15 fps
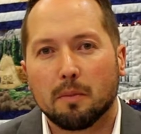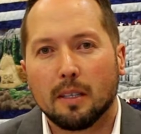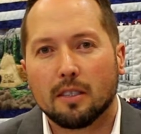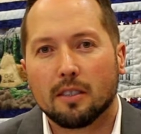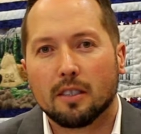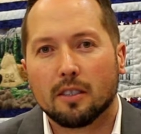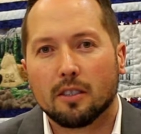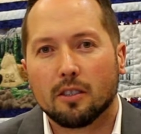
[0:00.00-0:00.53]

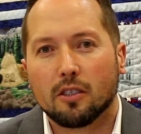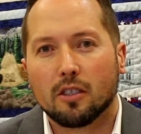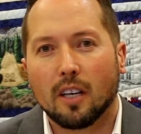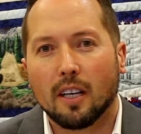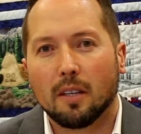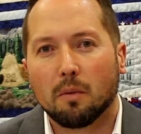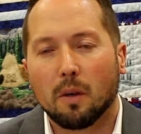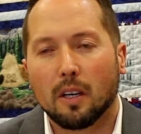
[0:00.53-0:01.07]
based here in
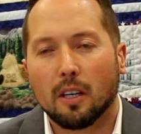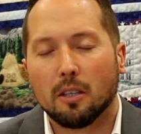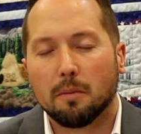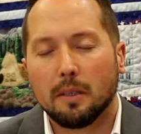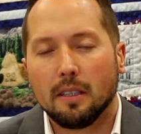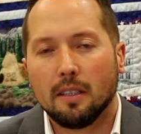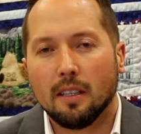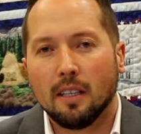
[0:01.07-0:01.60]
Cheyenne,
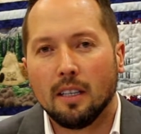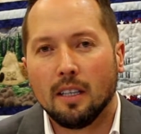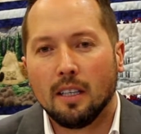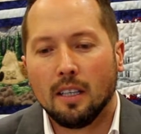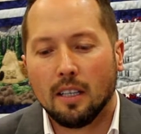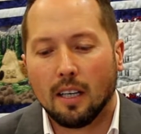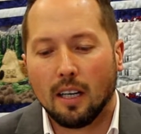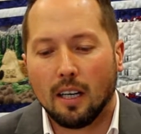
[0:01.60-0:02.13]
Wyoming.
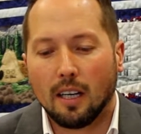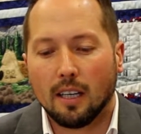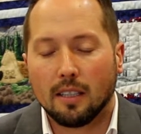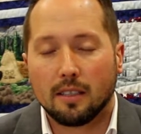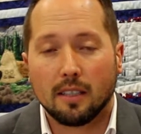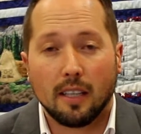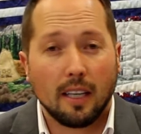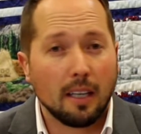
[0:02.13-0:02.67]

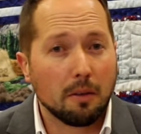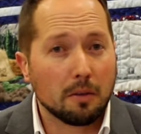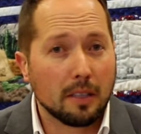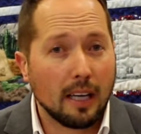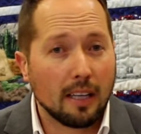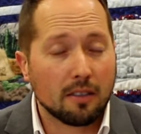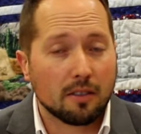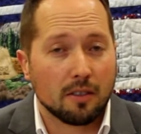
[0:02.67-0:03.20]
Today I was
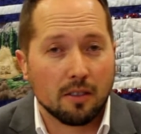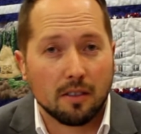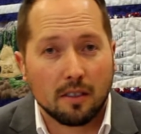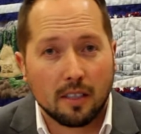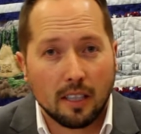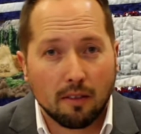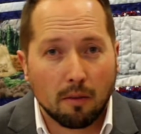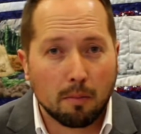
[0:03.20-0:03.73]
asked to
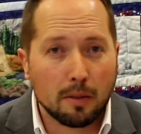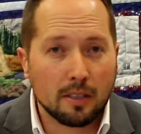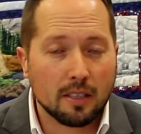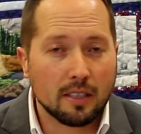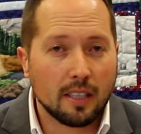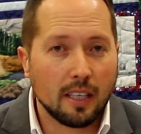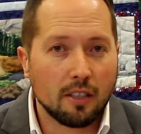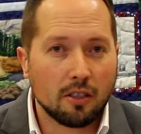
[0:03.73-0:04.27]
give a
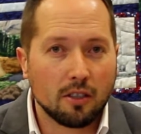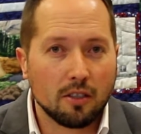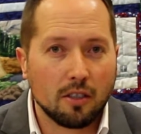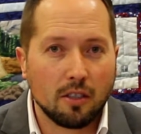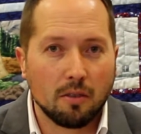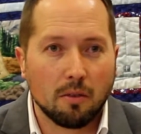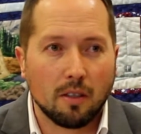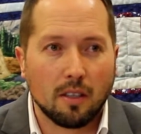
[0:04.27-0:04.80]
presentation
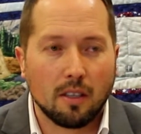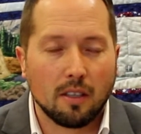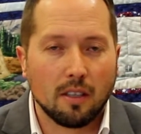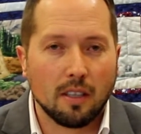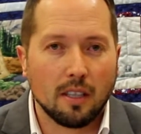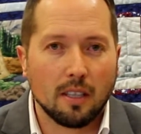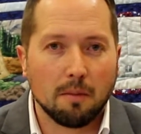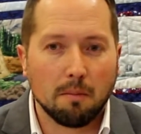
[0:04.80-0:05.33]
to you
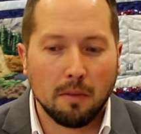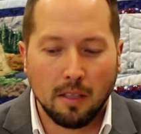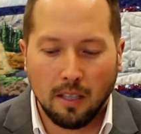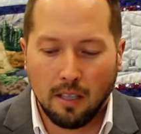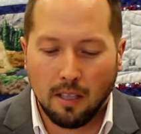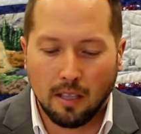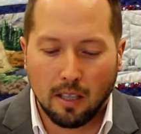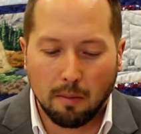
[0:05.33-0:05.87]
all
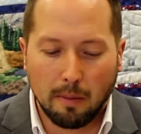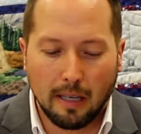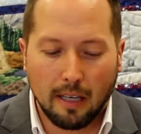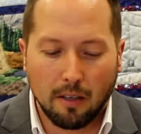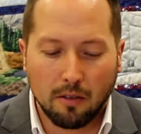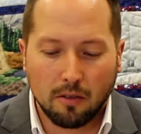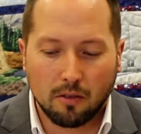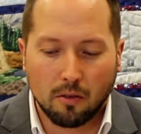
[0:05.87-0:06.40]

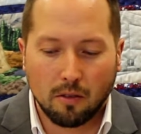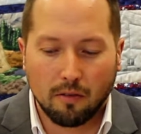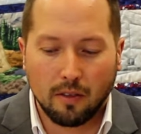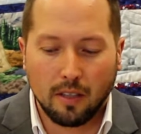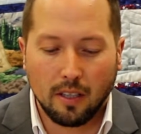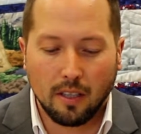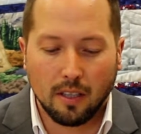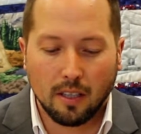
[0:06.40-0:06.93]
about sort of
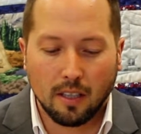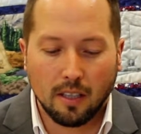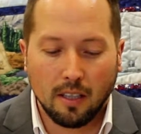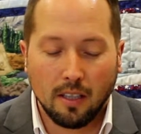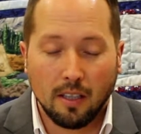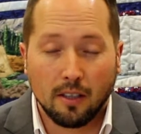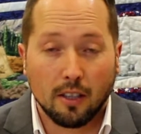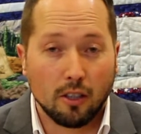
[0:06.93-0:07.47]
the
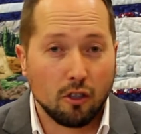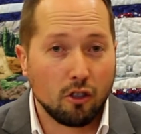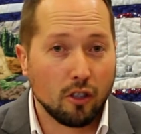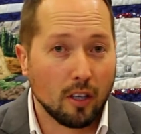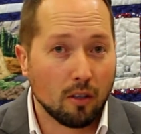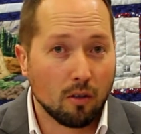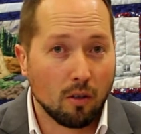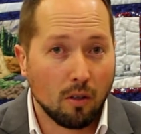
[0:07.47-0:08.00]

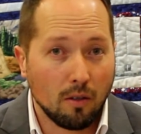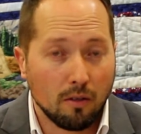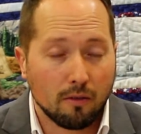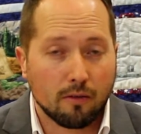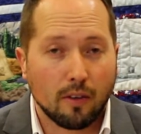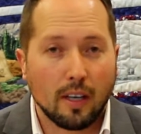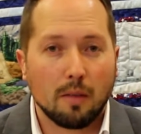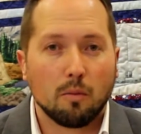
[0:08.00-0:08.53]
general
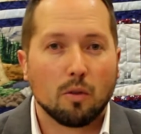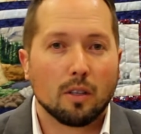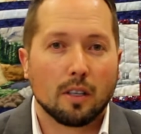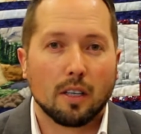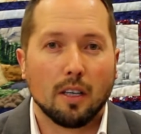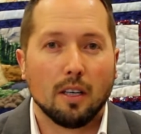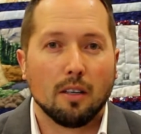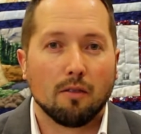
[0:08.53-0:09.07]

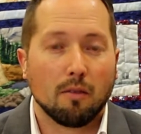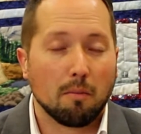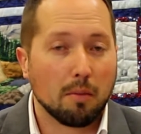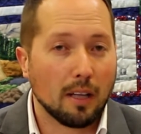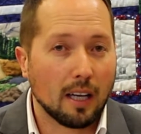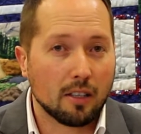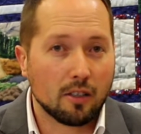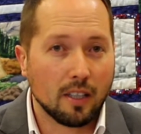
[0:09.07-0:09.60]
framework of
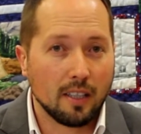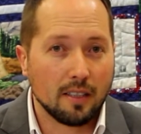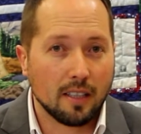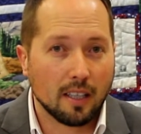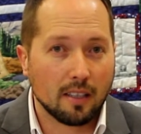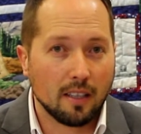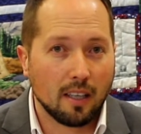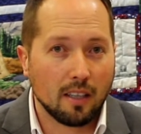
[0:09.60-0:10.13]
blockchain
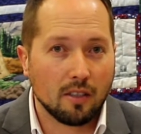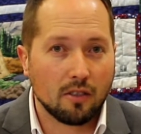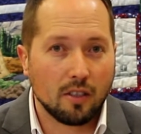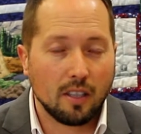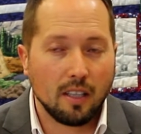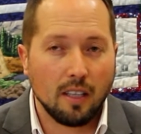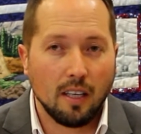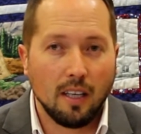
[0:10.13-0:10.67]

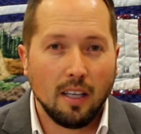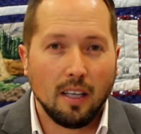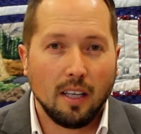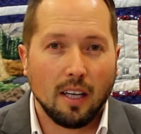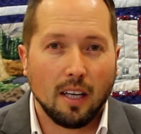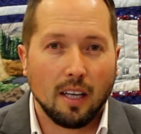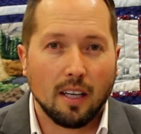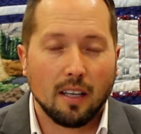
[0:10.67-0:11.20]
technology,
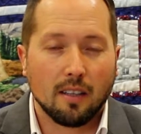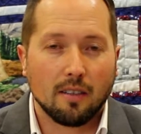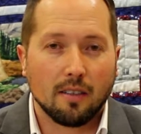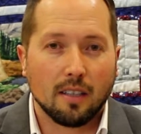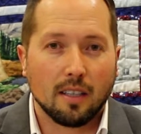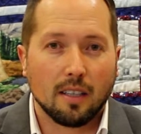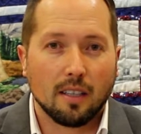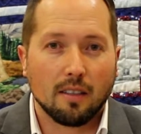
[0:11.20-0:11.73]

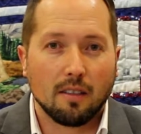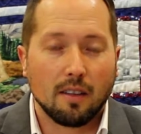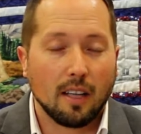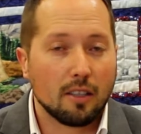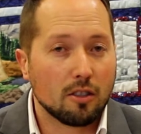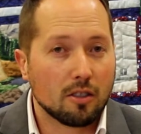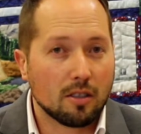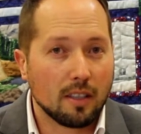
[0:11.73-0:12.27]
and
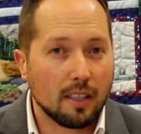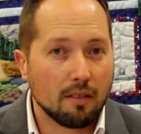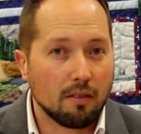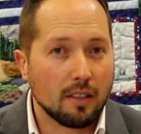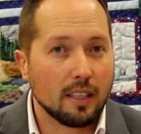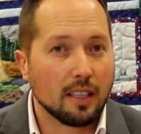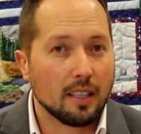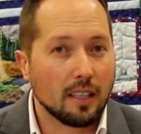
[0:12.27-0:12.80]

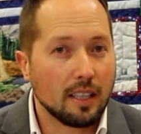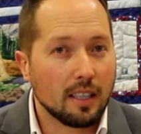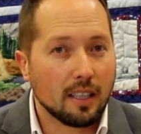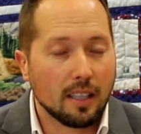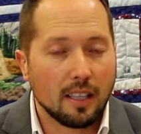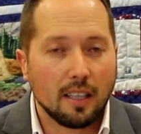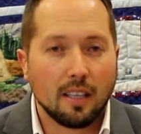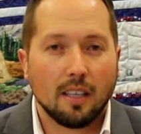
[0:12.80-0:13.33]
legislatively and
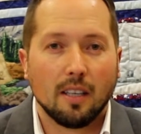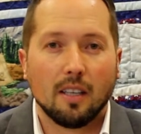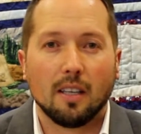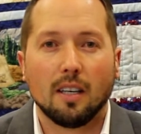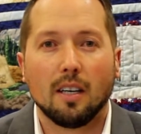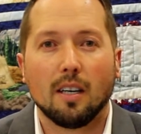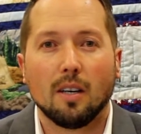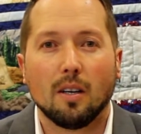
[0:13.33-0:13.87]
legally
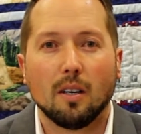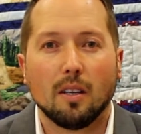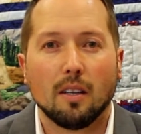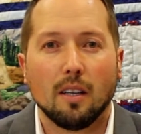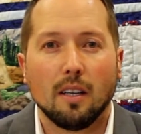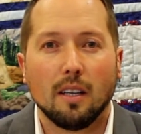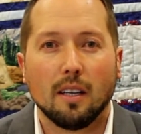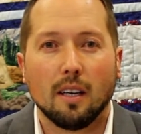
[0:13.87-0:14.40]

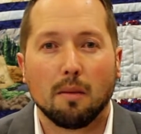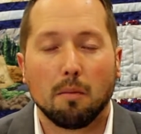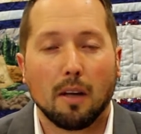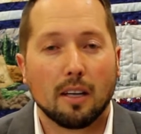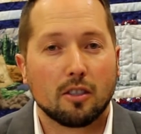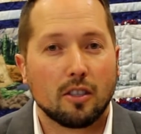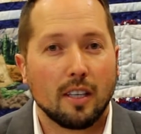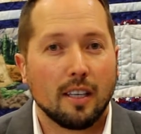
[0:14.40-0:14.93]

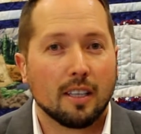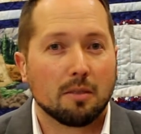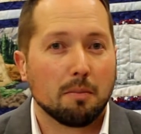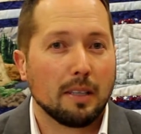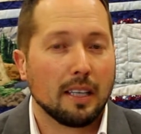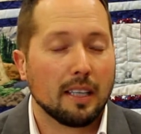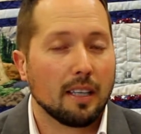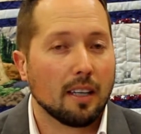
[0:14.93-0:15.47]
blockchain has
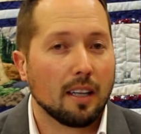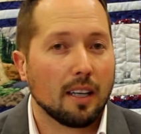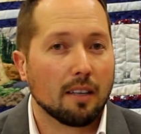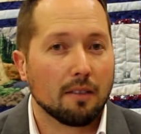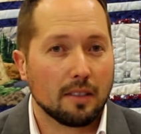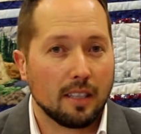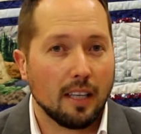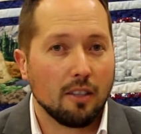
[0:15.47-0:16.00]
been getting a
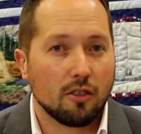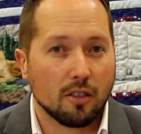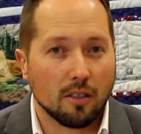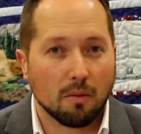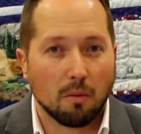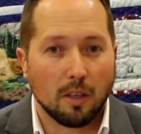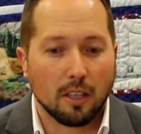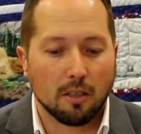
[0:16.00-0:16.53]
lot of
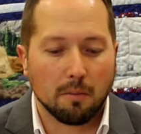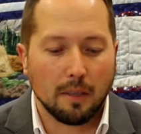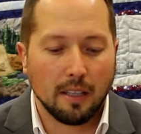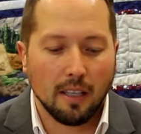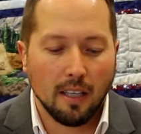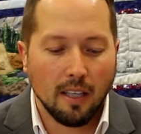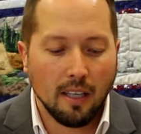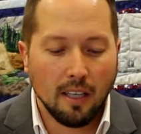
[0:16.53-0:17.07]
attention in
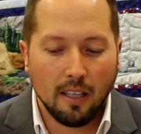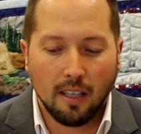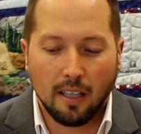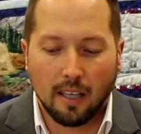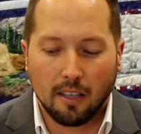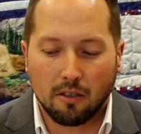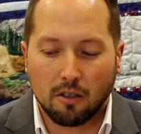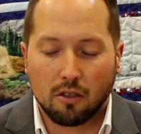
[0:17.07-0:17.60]
Wyoming,
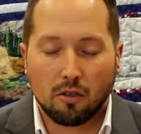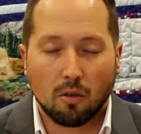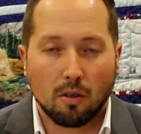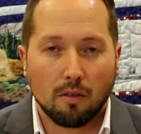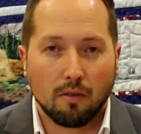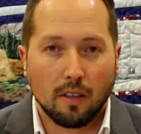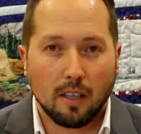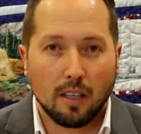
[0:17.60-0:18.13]
and just
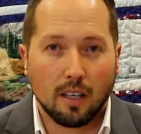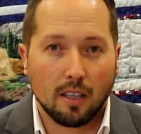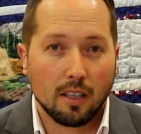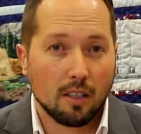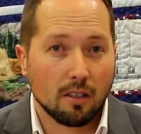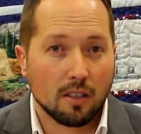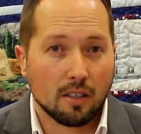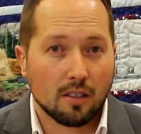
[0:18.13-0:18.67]
sort of a
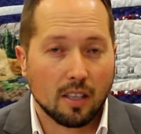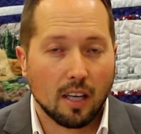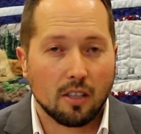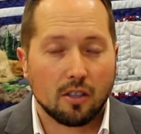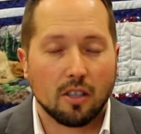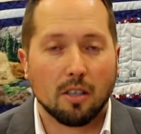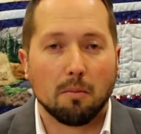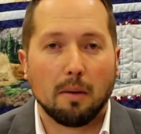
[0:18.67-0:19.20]
little
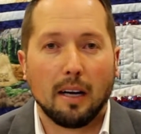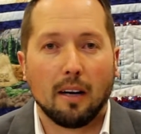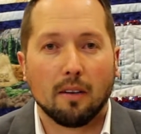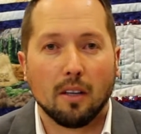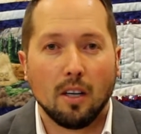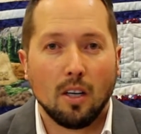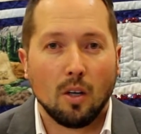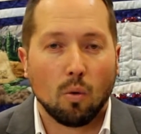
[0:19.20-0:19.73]
discussion
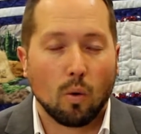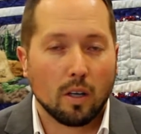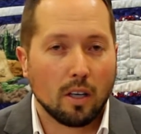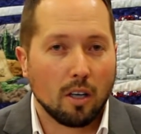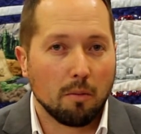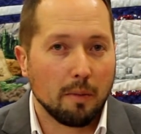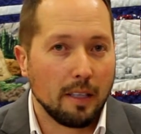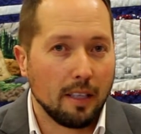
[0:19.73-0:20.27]
about what
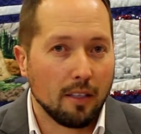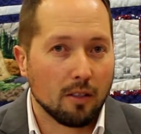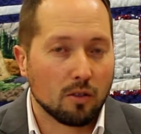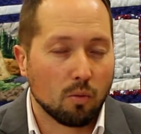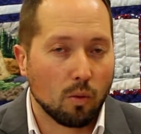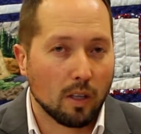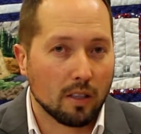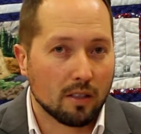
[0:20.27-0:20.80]
it all
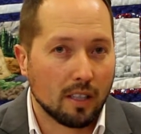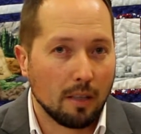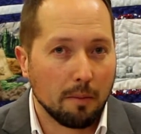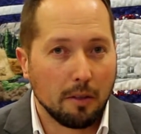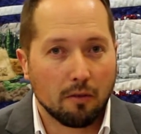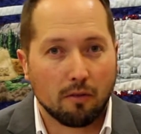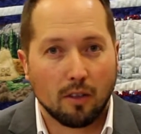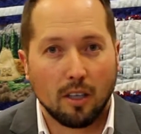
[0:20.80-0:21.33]
means, what it's
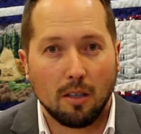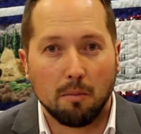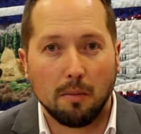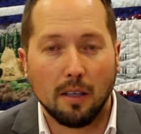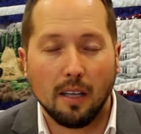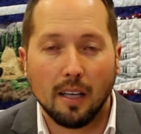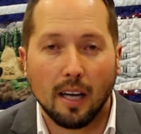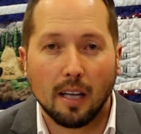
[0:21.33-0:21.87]
coming
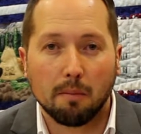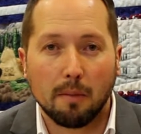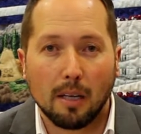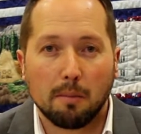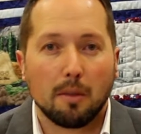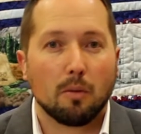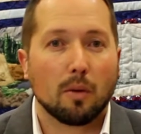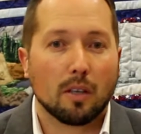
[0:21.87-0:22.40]
from, and
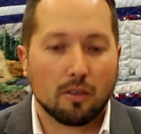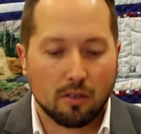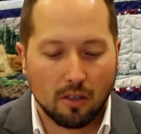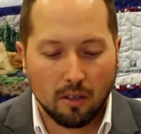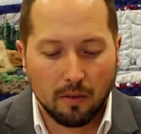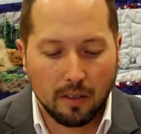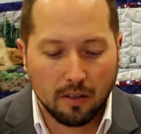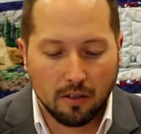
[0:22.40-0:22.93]
maybe where it's
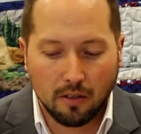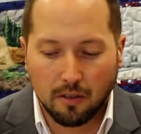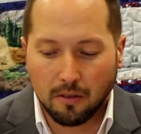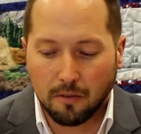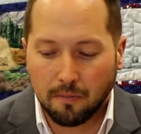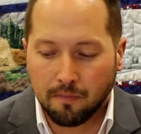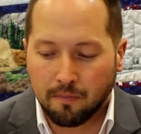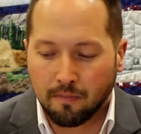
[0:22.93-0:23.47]
going
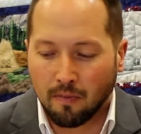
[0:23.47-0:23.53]
to.